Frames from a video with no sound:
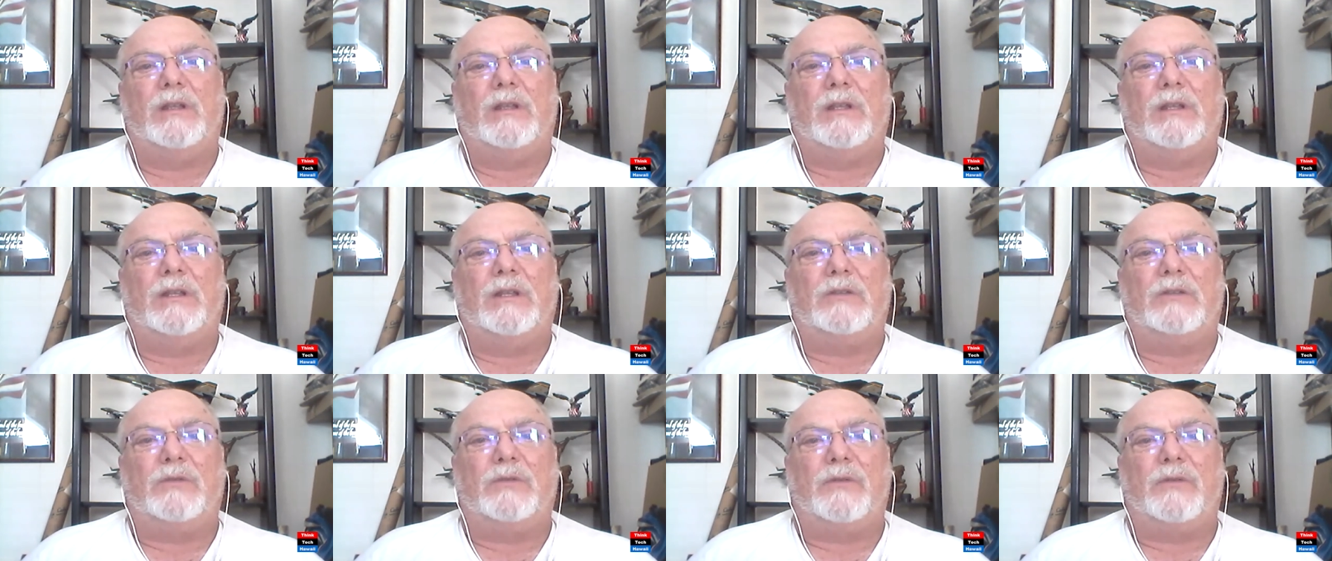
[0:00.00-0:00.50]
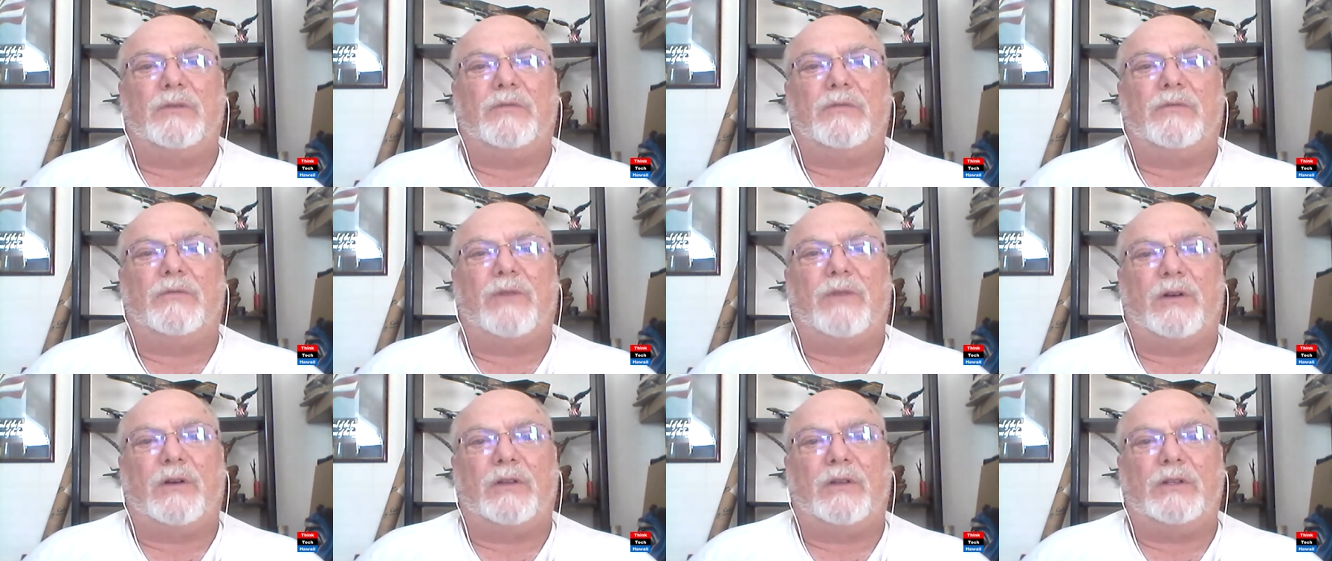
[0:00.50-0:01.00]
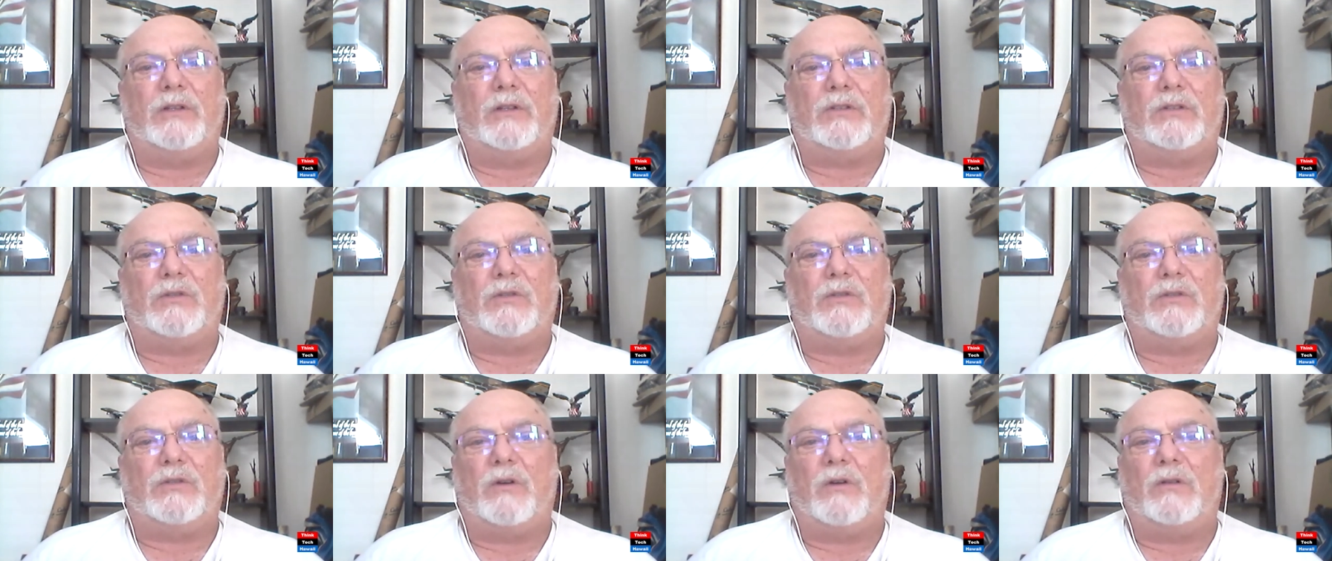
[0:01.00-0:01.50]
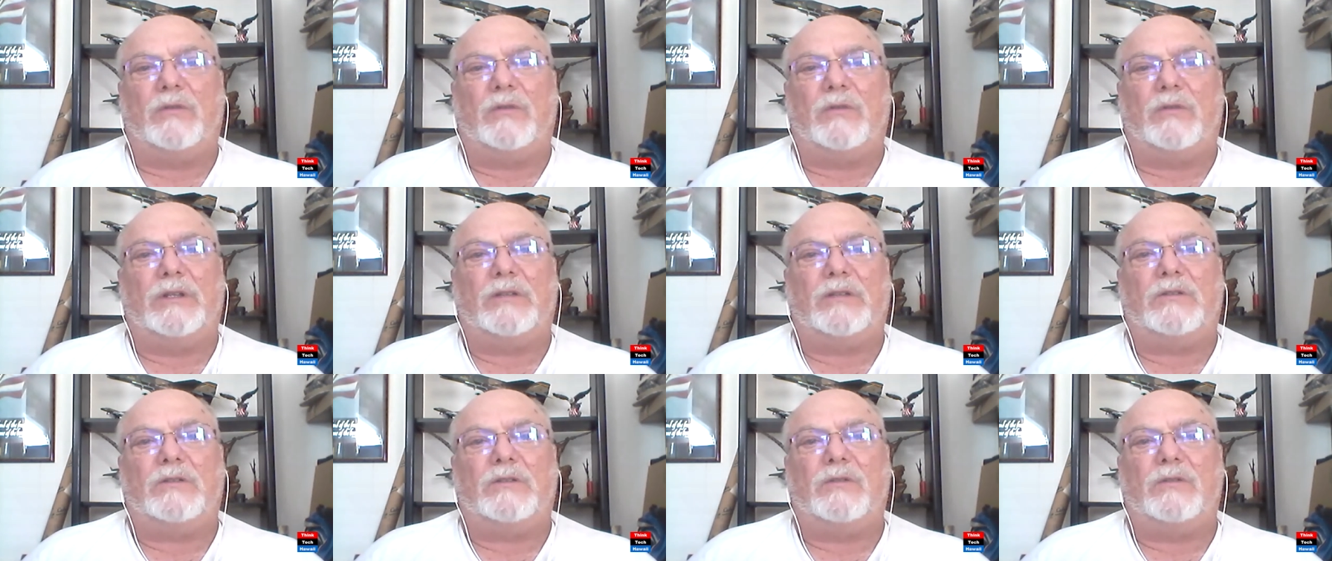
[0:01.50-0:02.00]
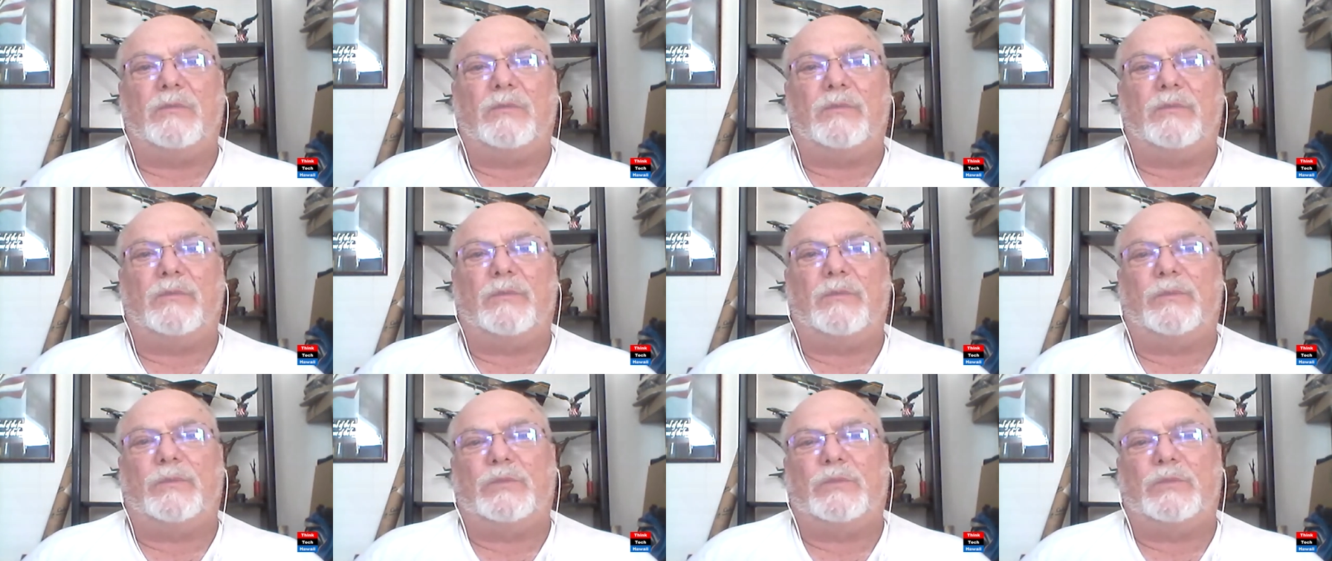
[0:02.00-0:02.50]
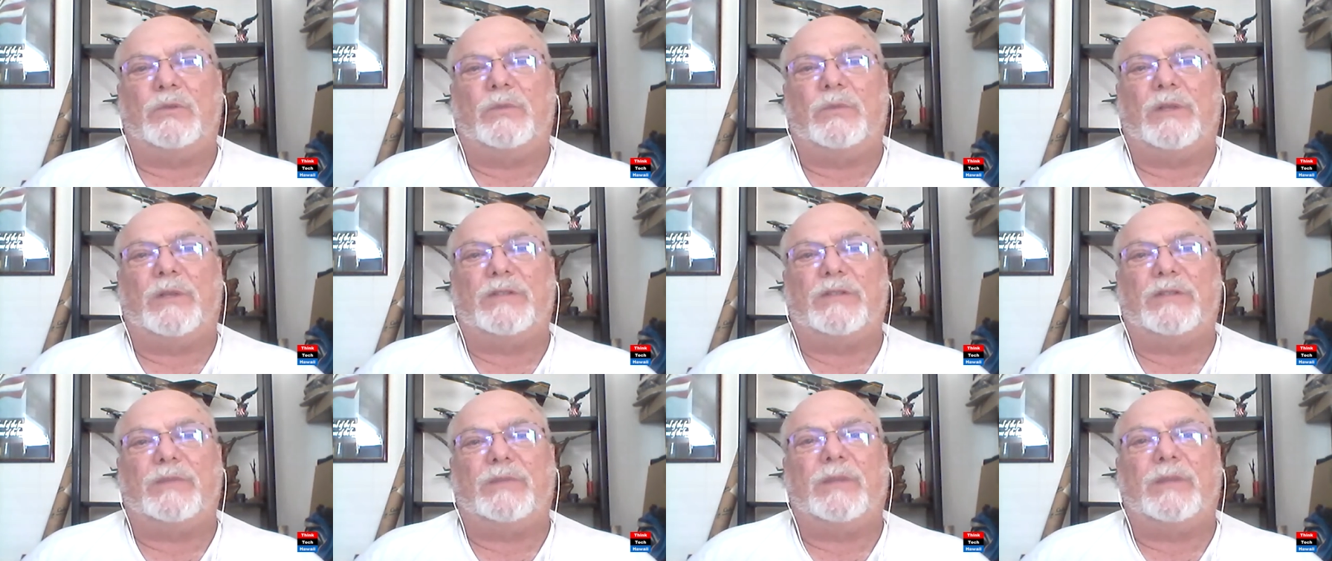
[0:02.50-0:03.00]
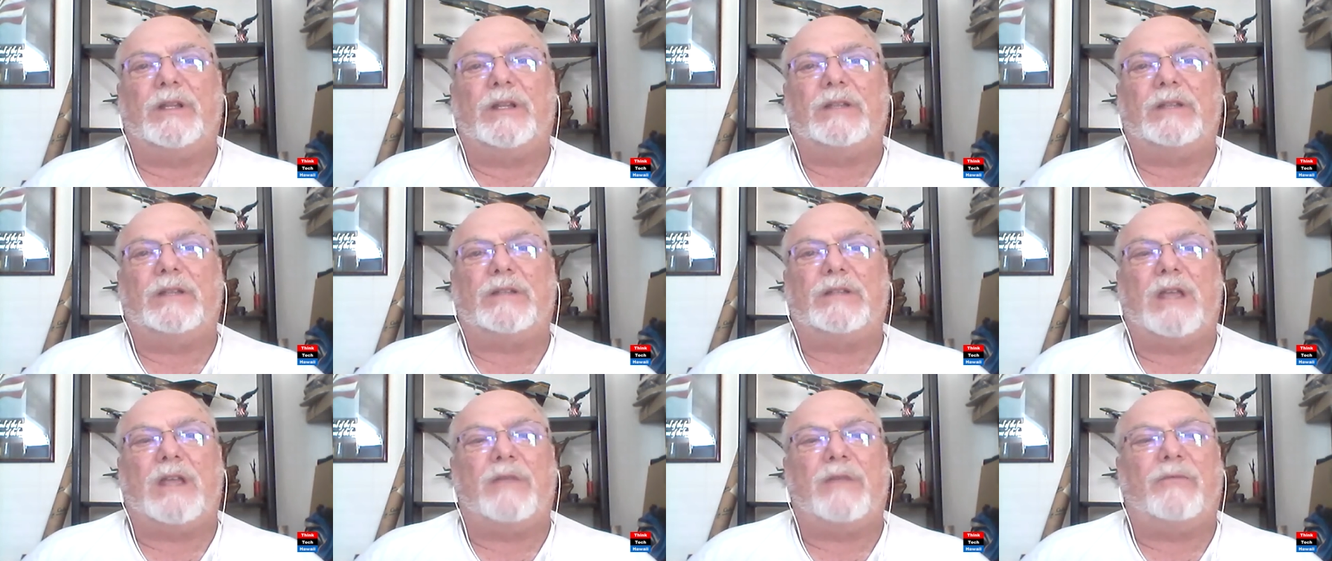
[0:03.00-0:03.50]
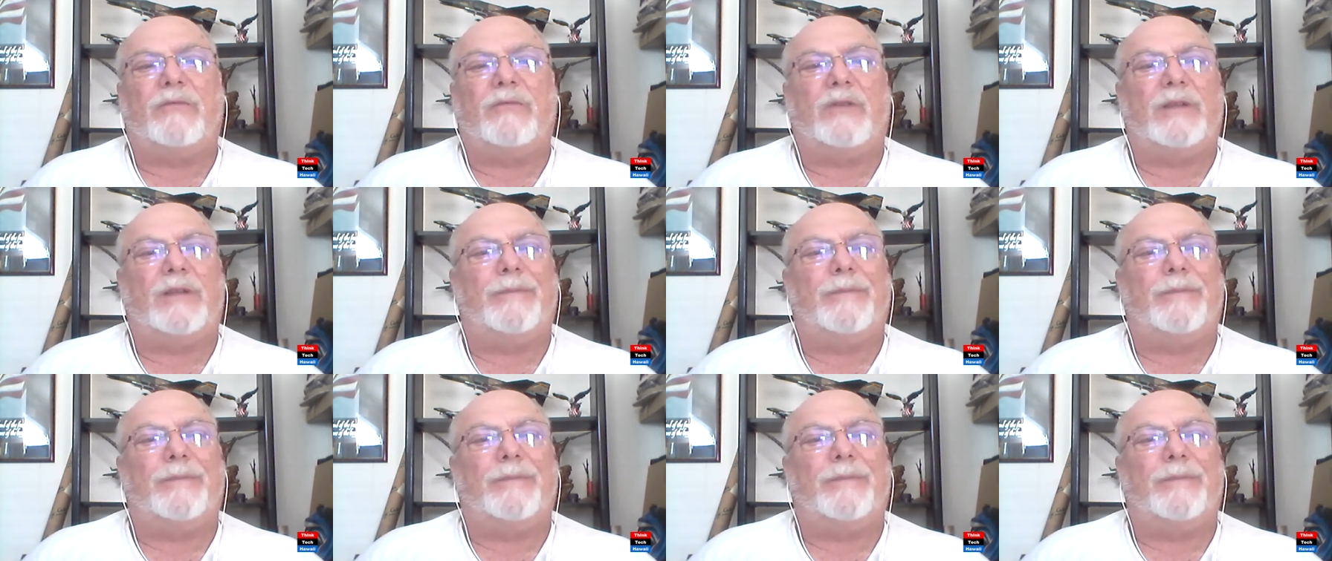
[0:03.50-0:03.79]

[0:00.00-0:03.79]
into a fairly short, only two plus minute time frame.